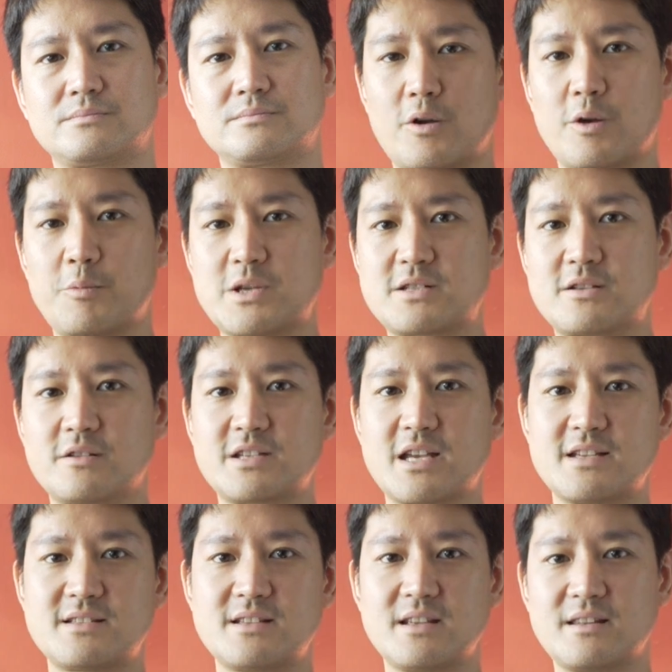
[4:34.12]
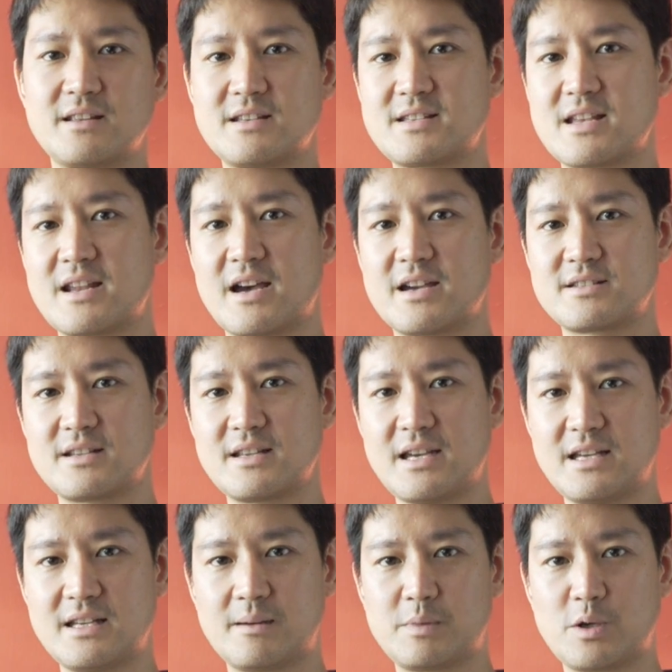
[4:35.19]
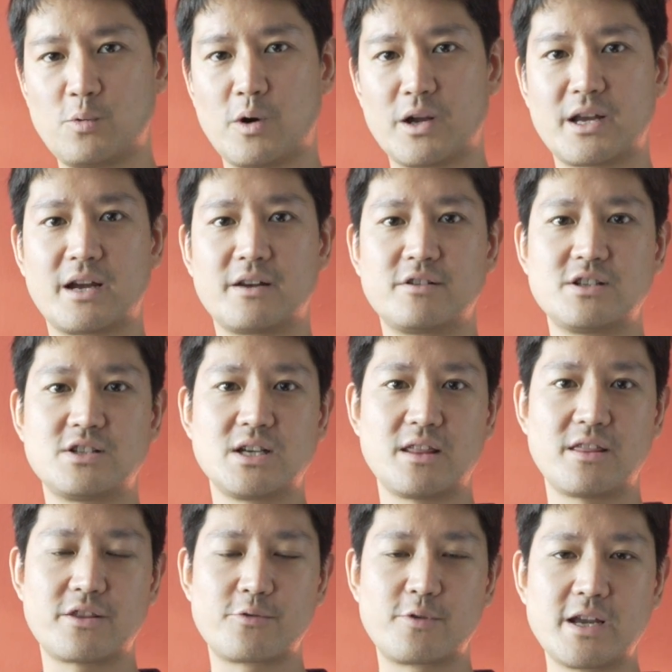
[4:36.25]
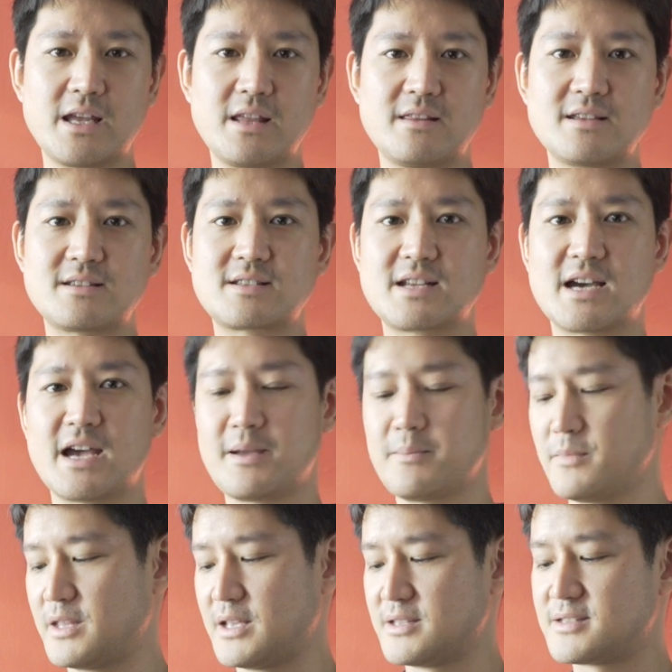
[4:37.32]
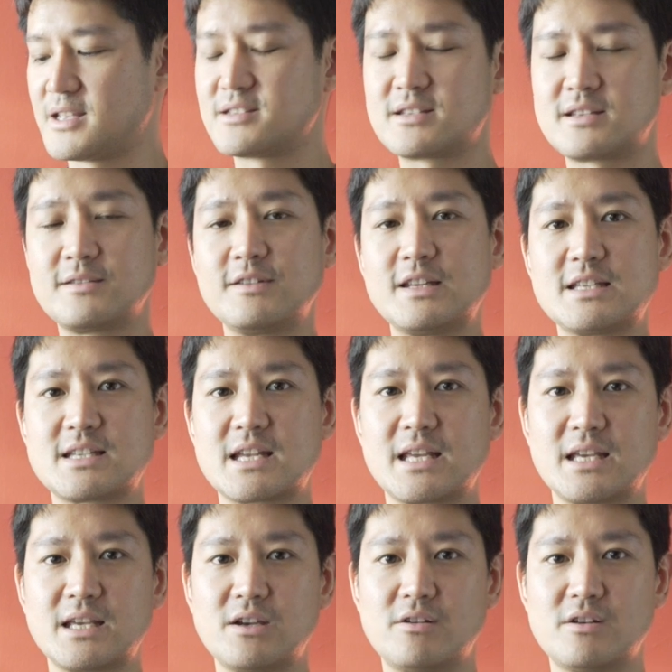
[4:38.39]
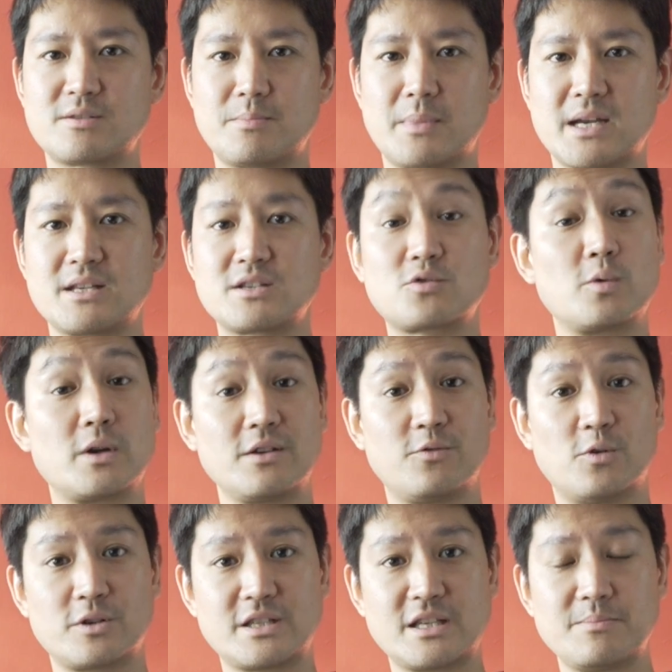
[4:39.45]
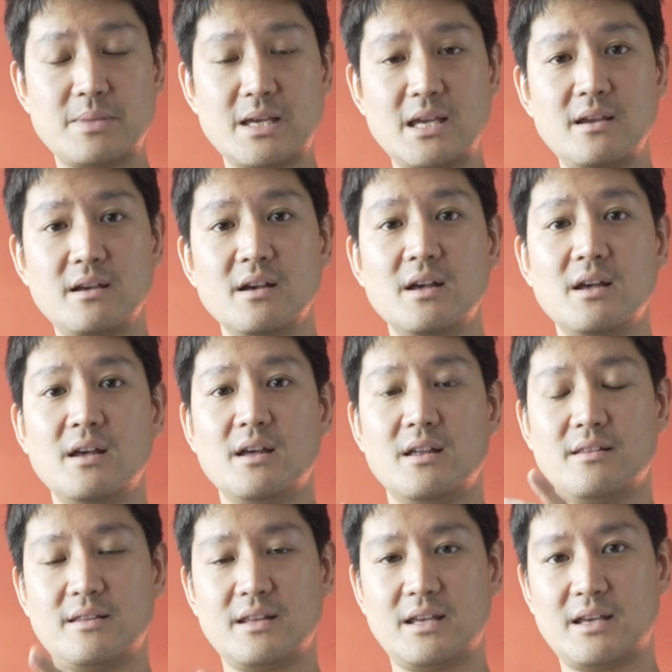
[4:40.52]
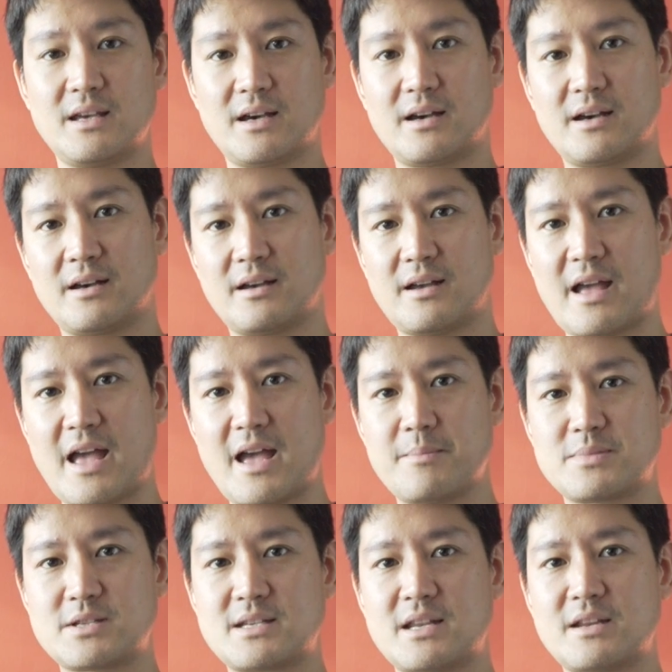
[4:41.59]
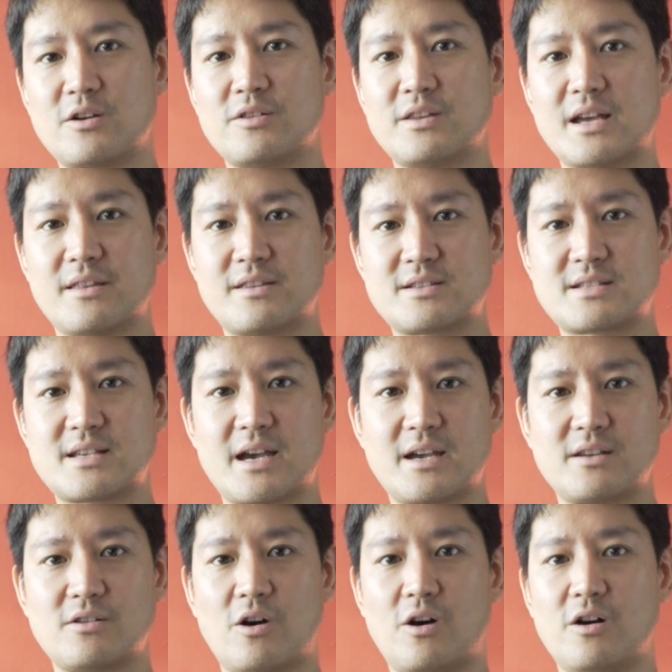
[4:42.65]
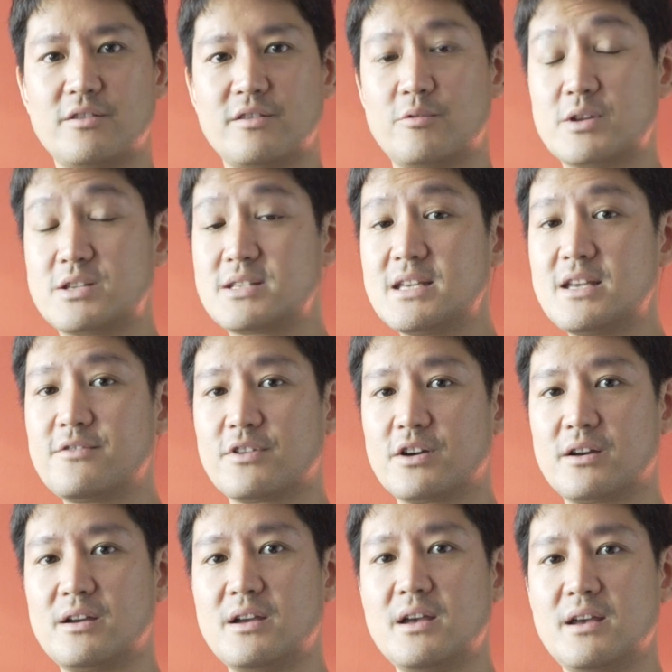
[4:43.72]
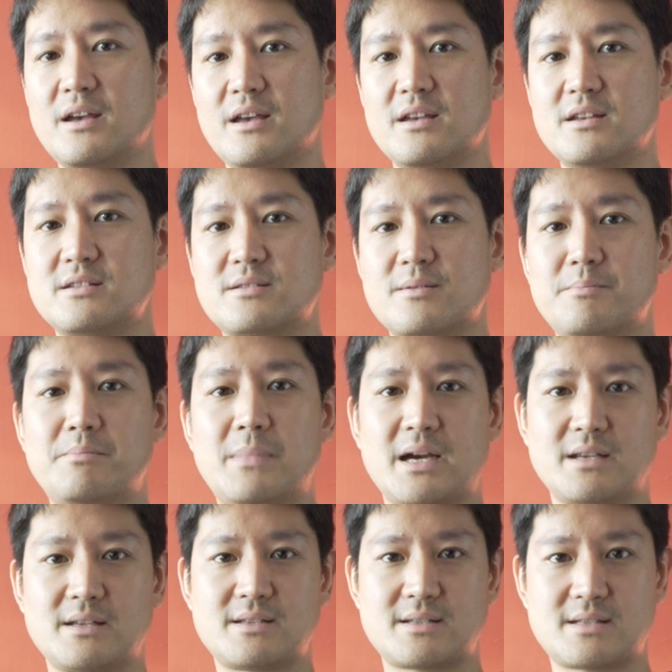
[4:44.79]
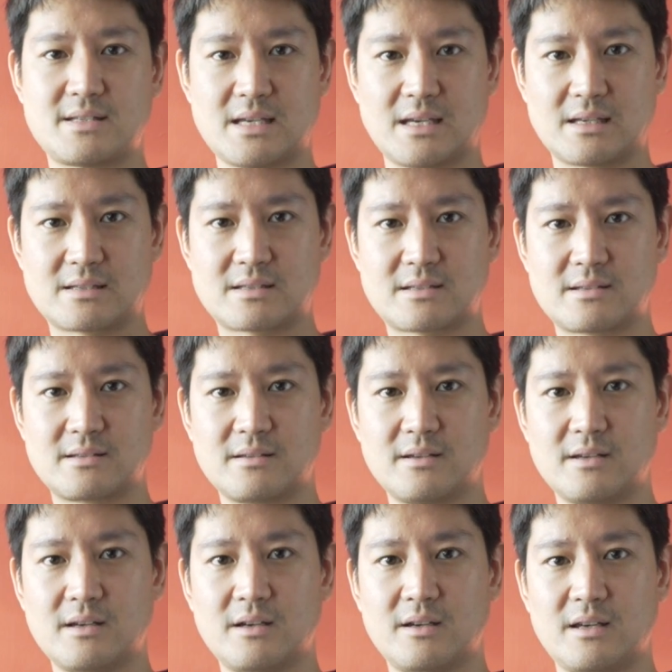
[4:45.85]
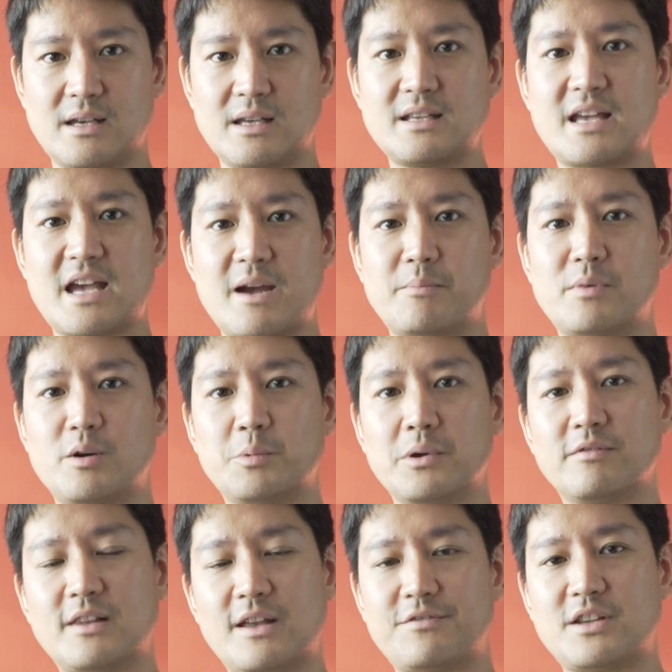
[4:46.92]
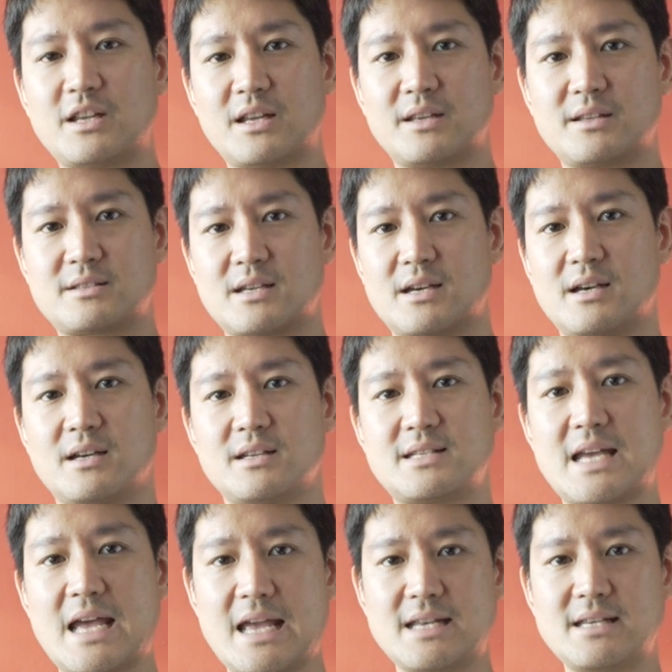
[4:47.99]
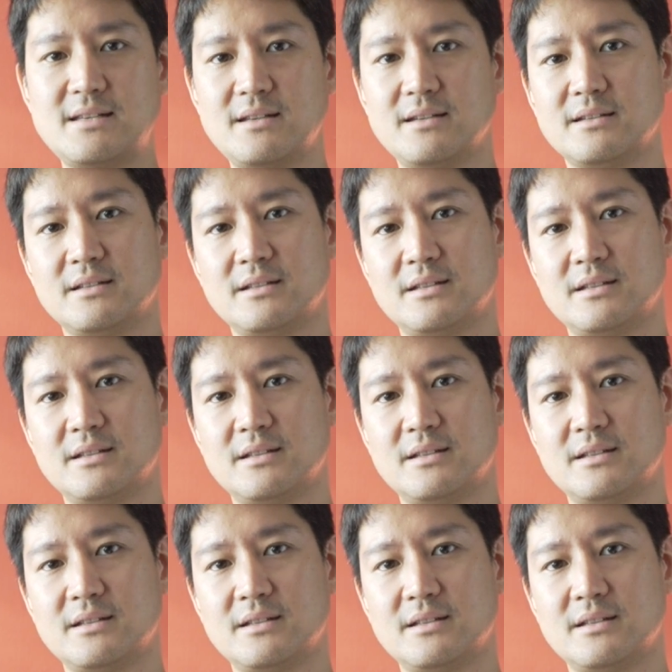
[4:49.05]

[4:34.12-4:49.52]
Okay, we're still testing the Sennheiser EW100G3. This time the sensitivity setting here is -24 dB. The amp setting on the other side on the receiver is -6. In camera we've left it at 10.